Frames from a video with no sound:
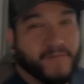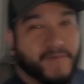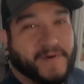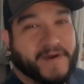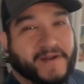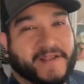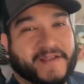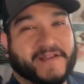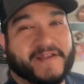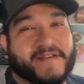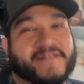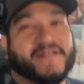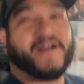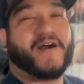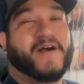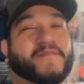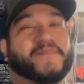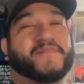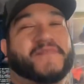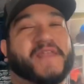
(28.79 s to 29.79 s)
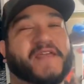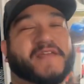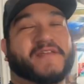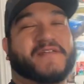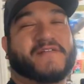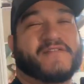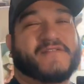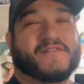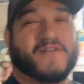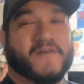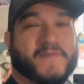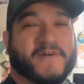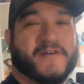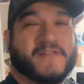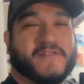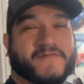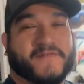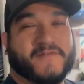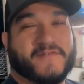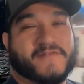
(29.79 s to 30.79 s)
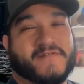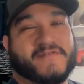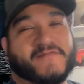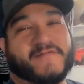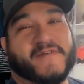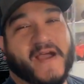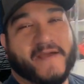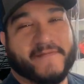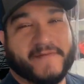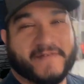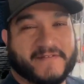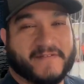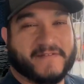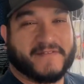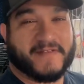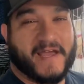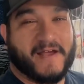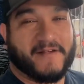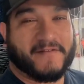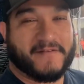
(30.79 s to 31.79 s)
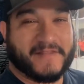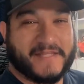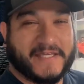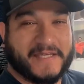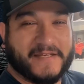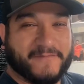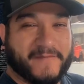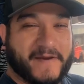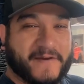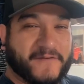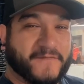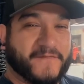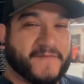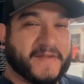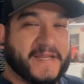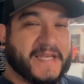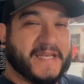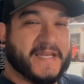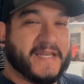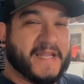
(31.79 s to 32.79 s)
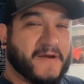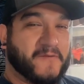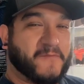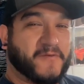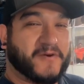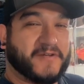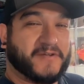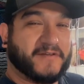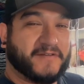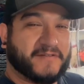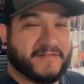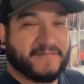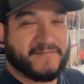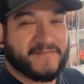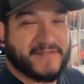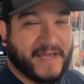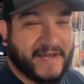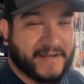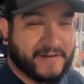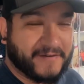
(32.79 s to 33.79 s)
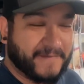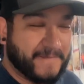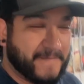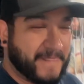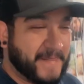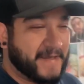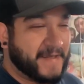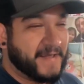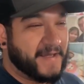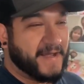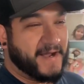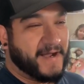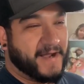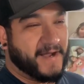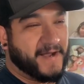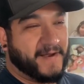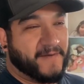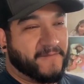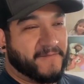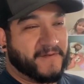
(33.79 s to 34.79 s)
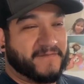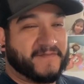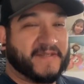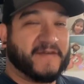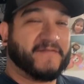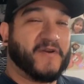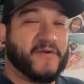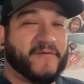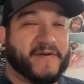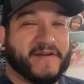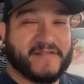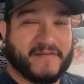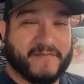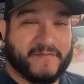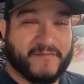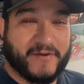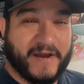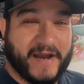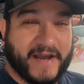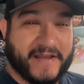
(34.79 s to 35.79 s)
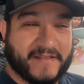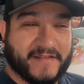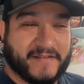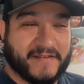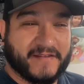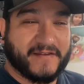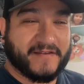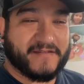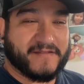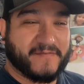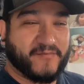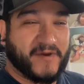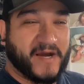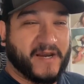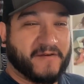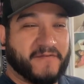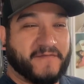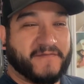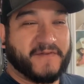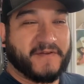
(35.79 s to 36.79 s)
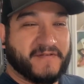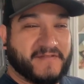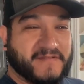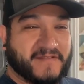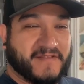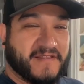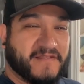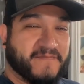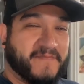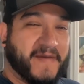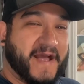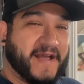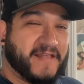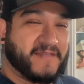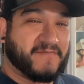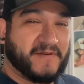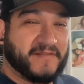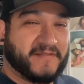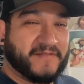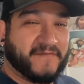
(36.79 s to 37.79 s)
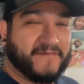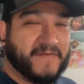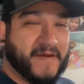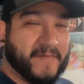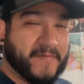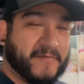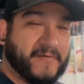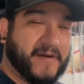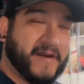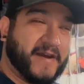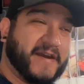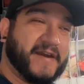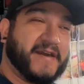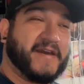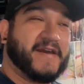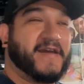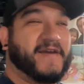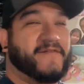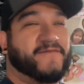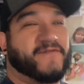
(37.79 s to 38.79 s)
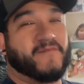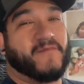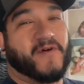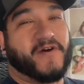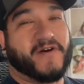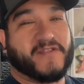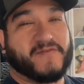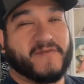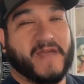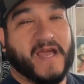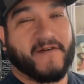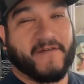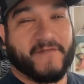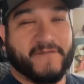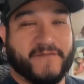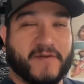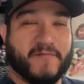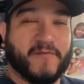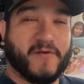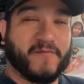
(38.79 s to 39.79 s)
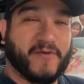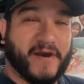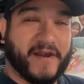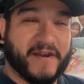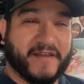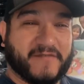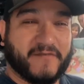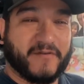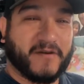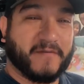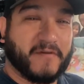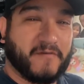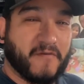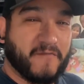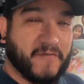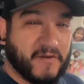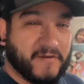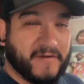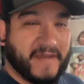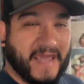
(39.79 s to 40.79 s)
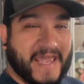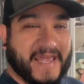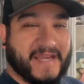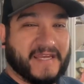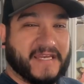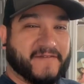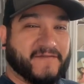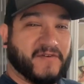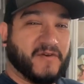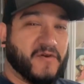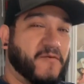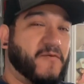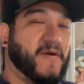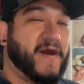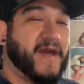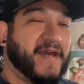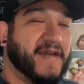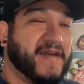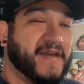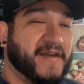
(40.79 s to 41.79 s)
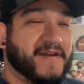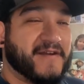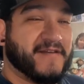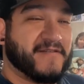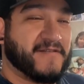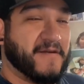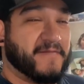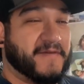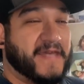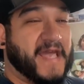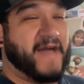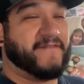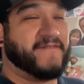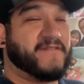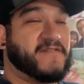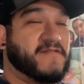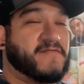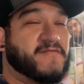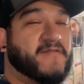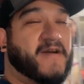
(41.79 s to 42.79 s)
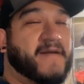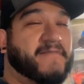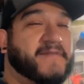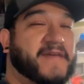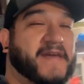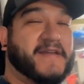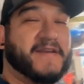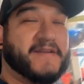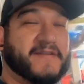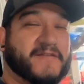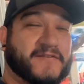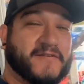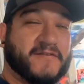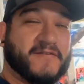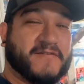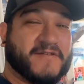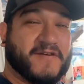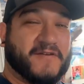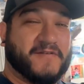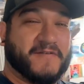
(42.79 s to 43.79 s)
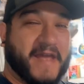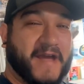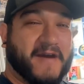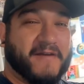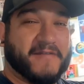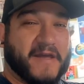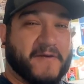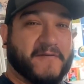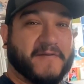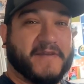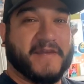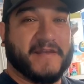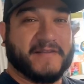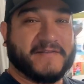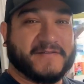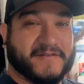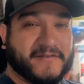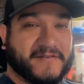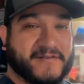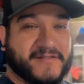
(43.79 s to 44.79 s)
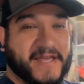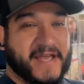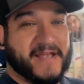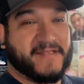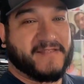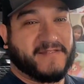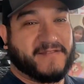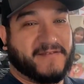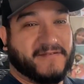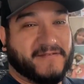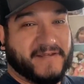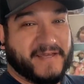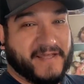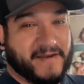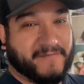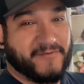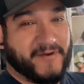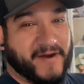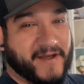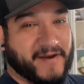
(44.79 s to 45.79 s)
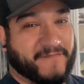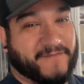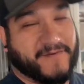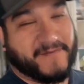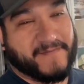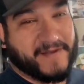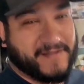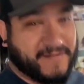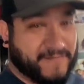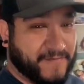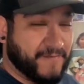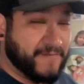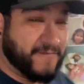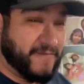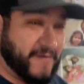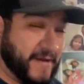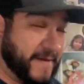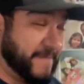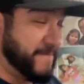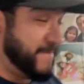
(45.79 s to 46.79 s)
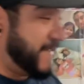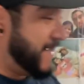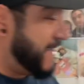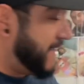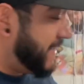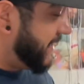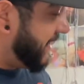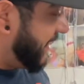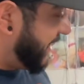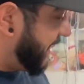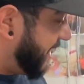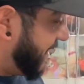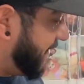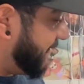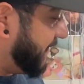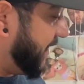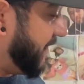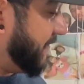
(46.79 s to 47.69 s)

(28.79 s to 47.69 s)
is up? Thank you so much for subscribing to the Elite Retrofitting Network YouTube channel. We've given away some prizes and done some product reviews this past month of February. For March, we have a few more products that we're going to be reviewing and giving away. So if you haven't subscribed yet, do so now. That way you enter your chance to get a product from us for free. And